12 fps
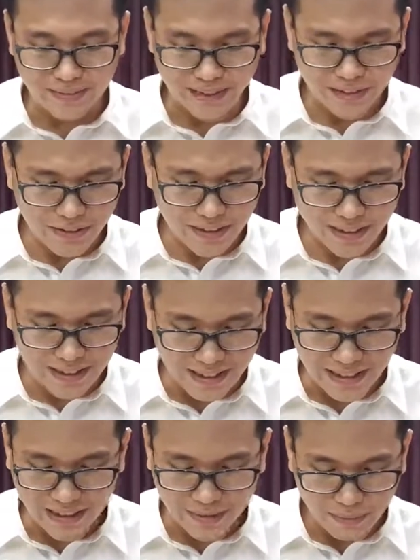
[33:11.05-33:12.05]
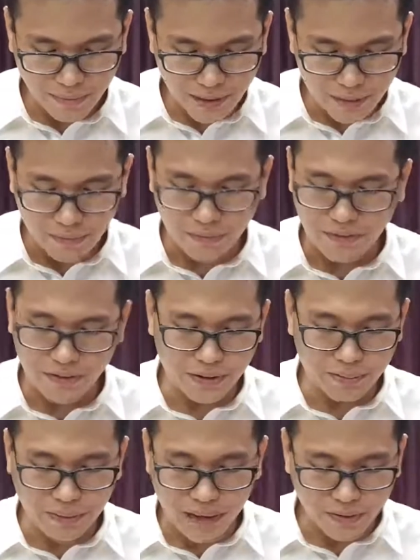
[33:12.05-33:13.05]
Let's read it again. Before
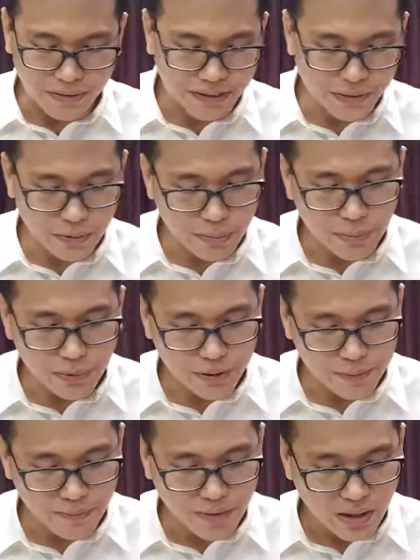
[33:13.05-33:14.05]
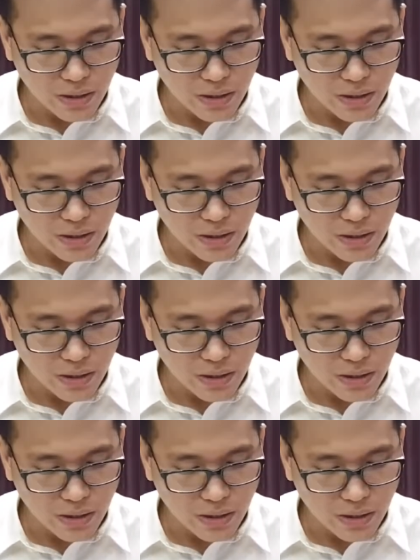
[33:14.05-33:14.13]
the mountains were born,